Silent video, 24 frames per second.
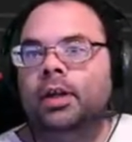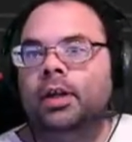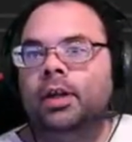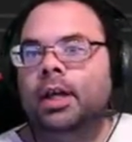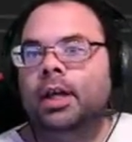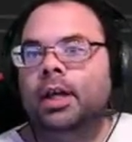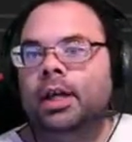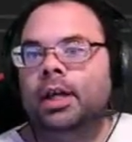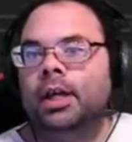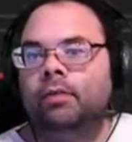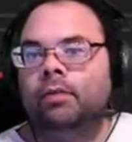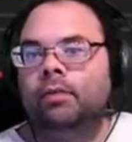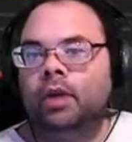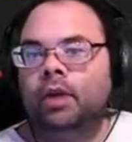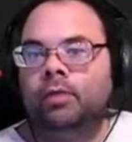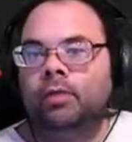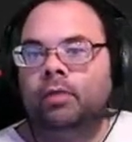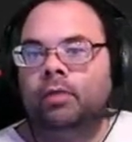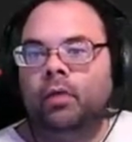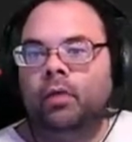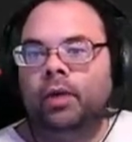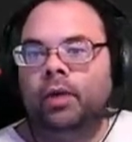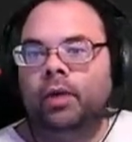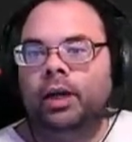If you come
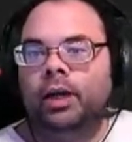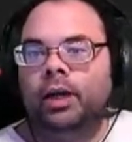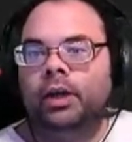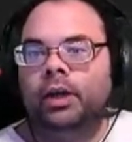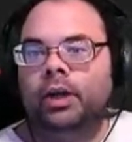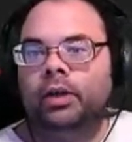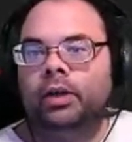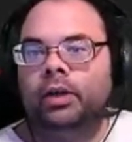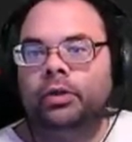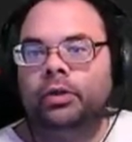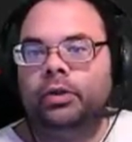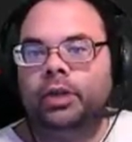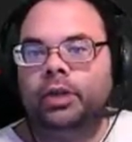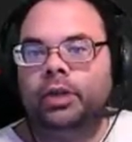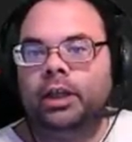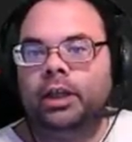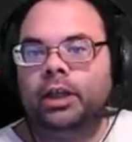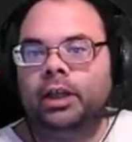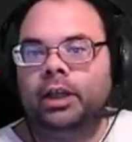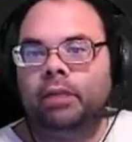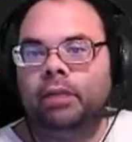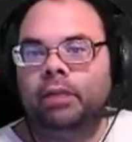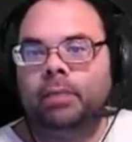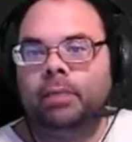over here, you'll see
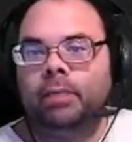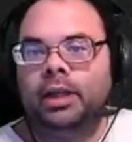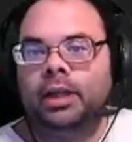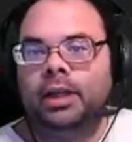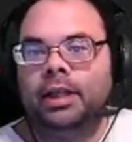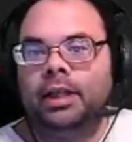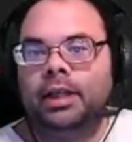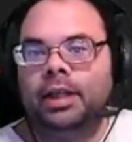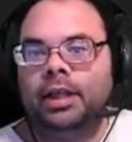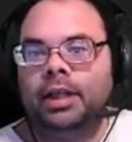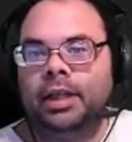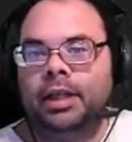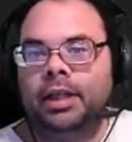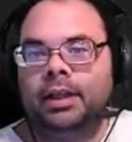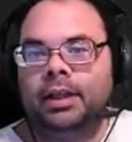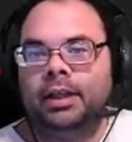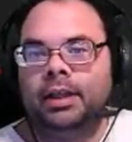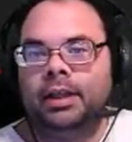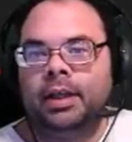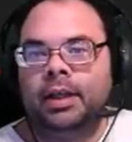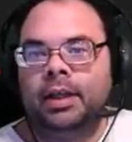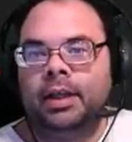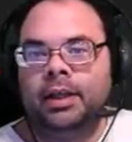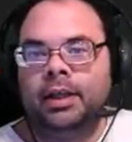that the btn
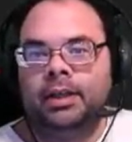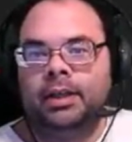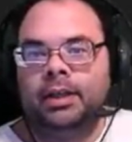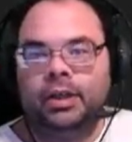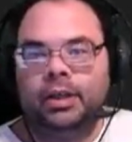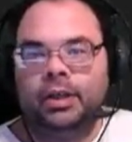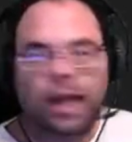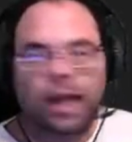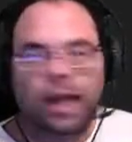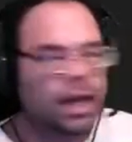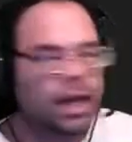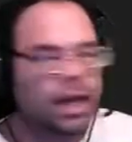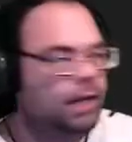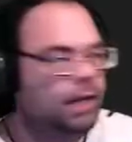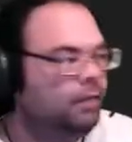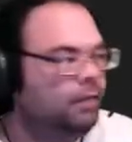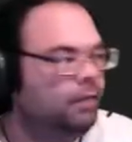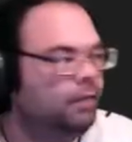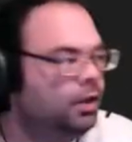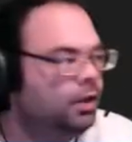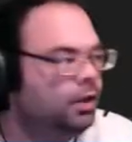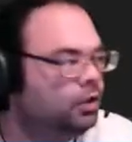save is